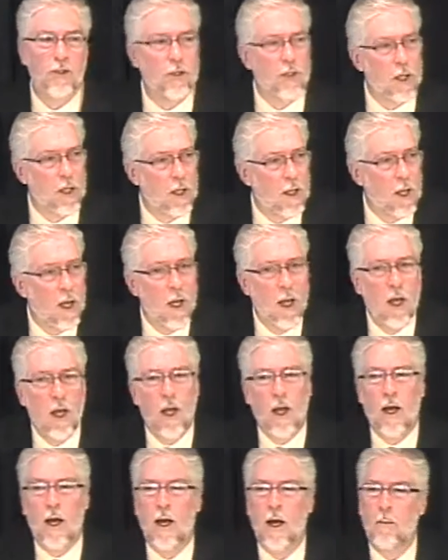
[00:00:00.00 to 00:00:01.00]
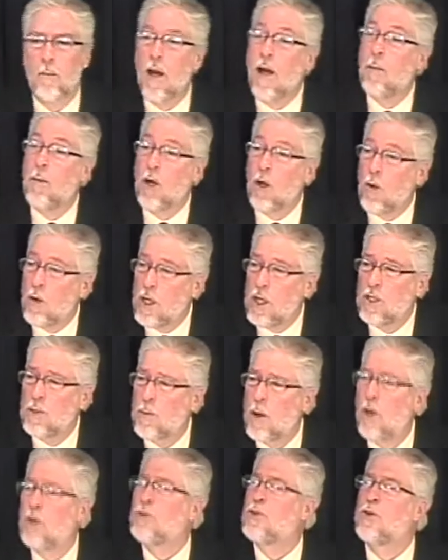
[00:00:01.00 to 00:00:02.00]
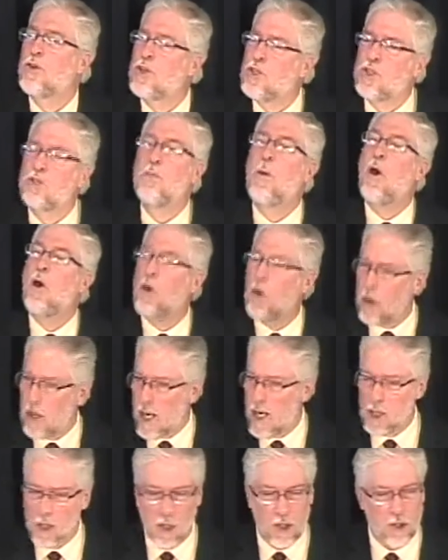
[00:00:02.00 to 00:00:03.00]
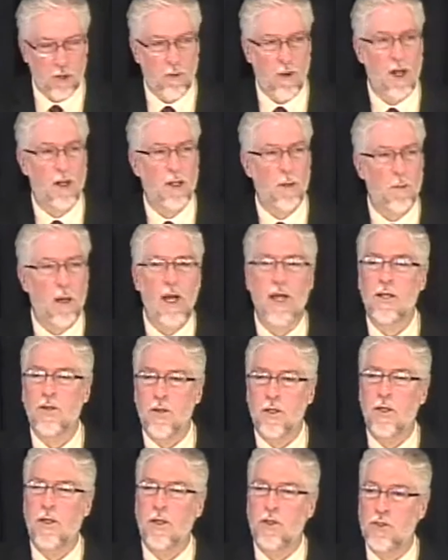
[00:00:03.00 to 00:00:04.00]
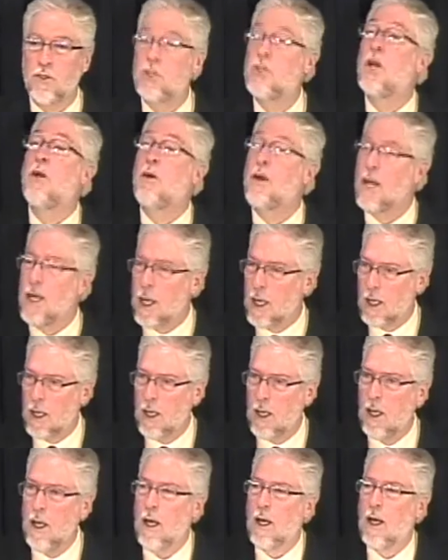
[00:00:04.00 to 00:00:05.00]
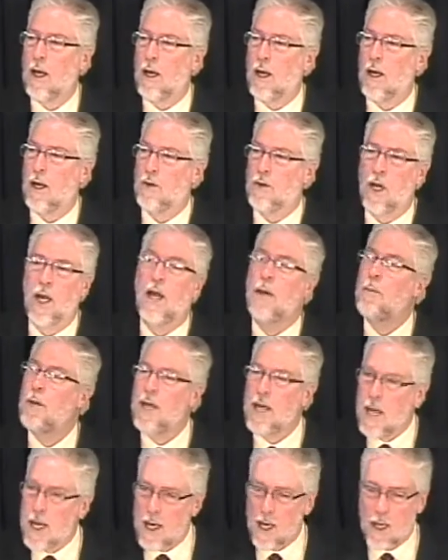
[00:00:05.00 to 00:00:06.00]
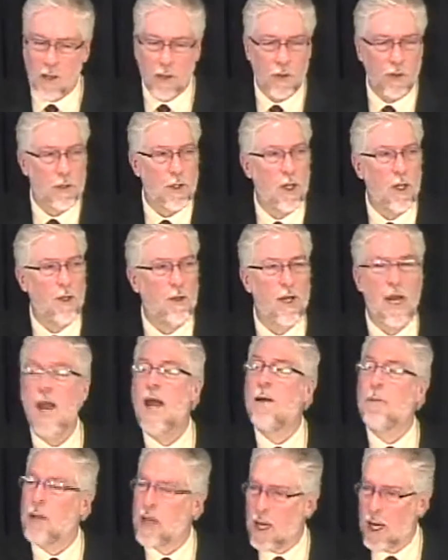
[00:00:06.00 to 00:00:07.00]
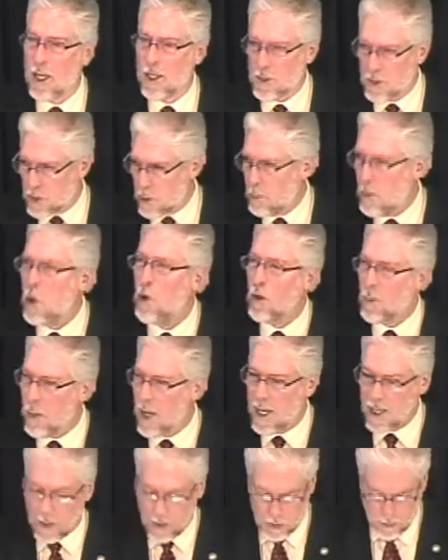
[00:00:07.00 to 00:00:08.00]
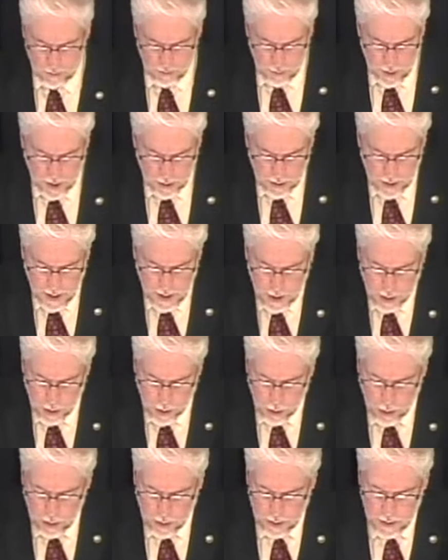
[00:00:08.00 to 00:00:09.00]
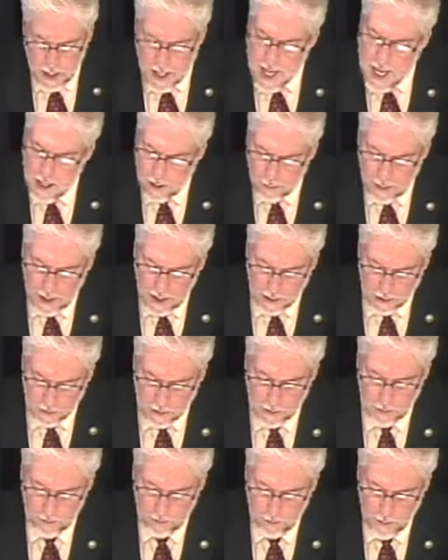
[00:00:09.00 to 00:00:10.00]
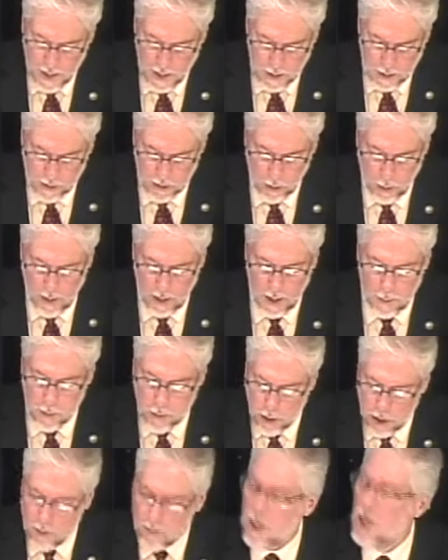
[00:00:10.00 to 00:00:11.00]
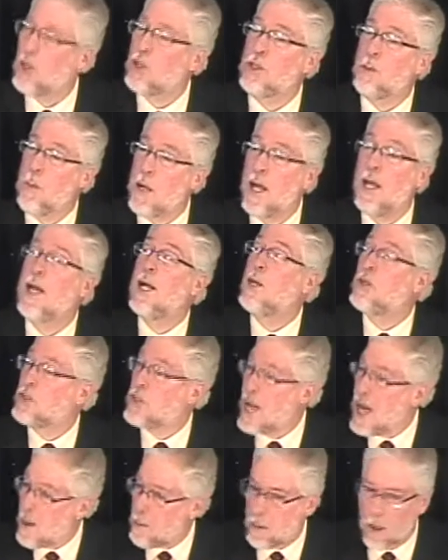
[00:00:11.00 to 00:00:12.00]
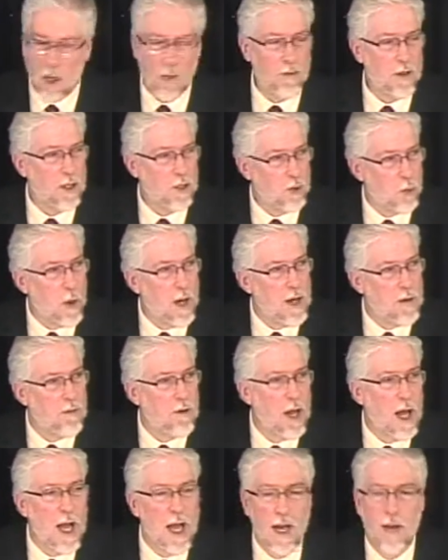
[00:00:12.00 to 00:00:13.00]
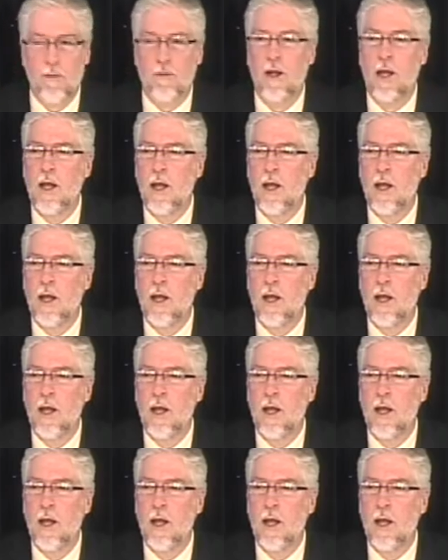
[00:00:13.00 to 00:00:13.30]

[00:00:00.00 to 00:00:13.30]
the Babylonians, but also the smaller nations around them, like the Syria, the Lebanese, the Ammonites, the Moabites of modern-day Jordan, the Edomites, and so on. He put them there to be an example of his way of life.